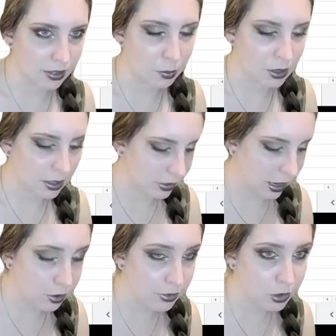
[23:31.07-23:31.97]

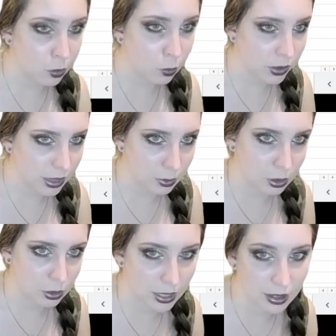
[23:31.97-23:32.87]
I don't even know what that would
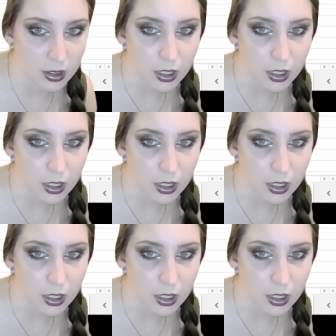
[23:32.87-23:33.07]
look like.